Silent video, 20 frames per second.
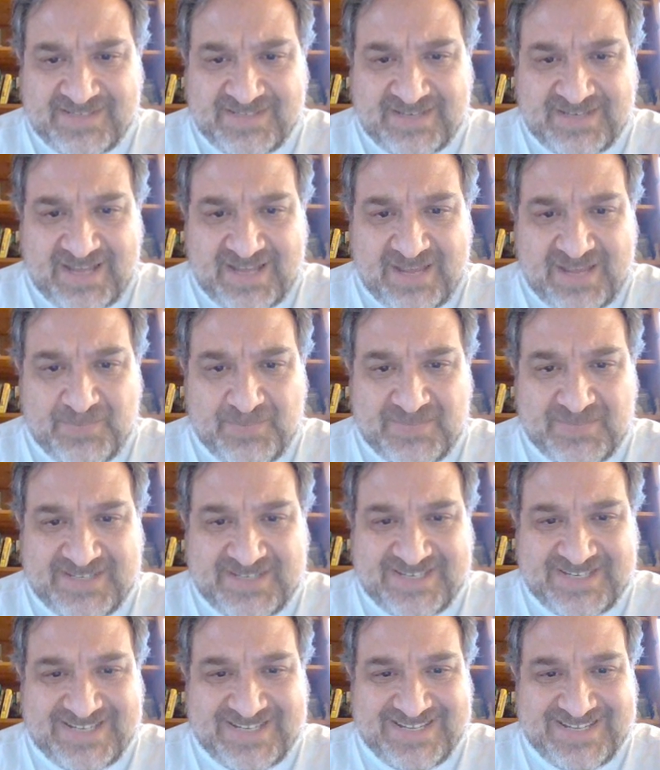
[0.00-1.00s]
in
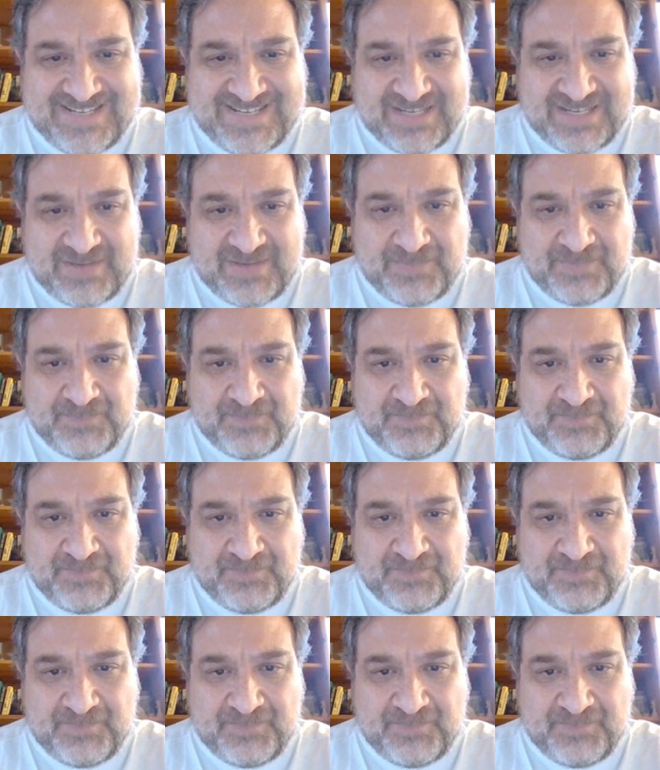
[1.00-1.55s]
MT,